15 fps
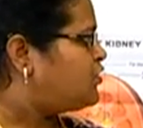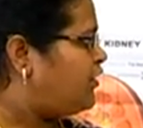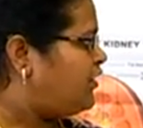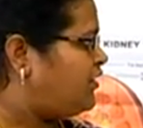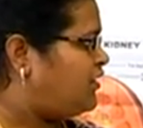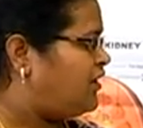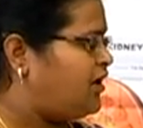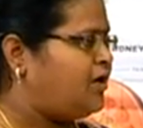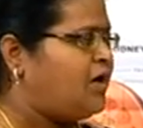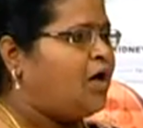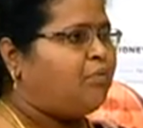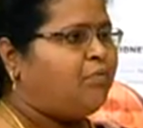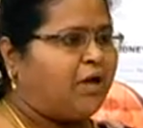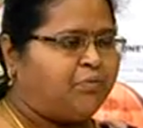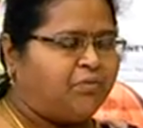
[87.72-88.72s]
So
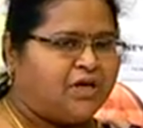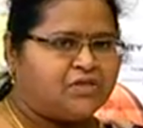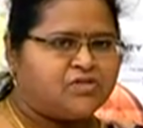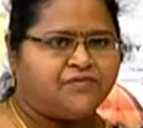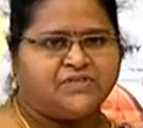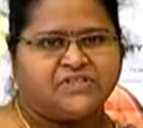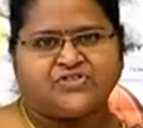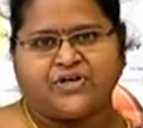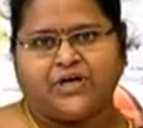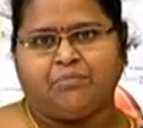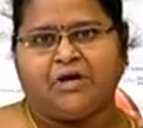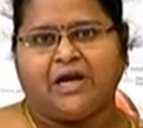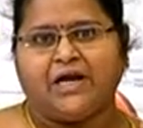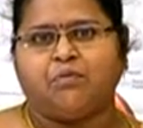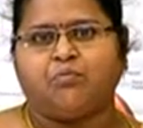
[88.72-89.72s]
here, by means of the
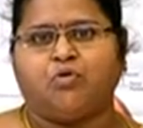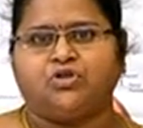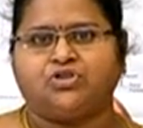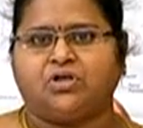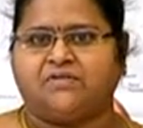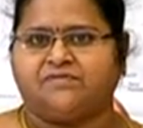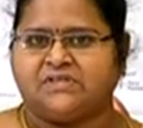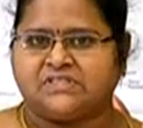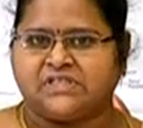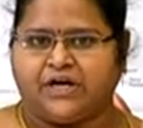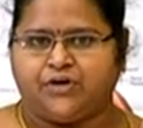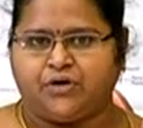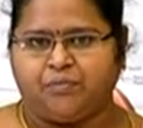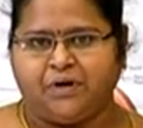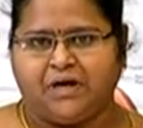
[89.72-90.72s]
streamlined motion of the
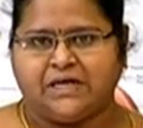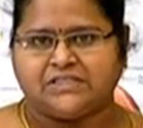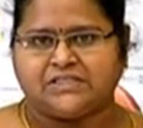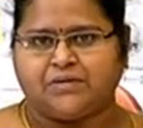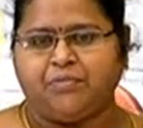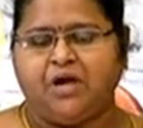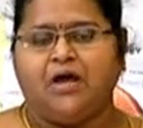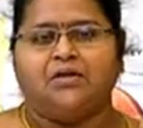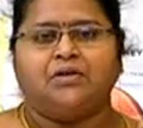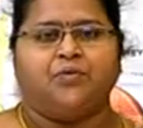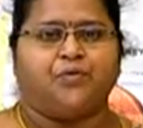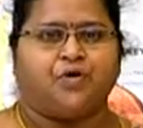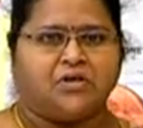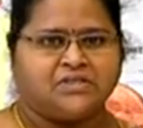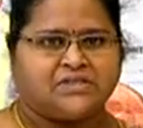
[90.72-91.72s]
cytoplasm,
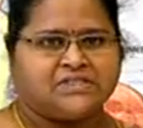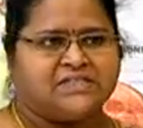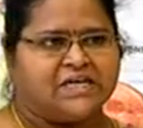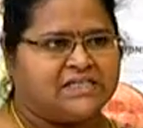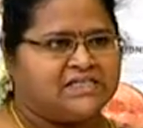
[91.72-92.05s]
the process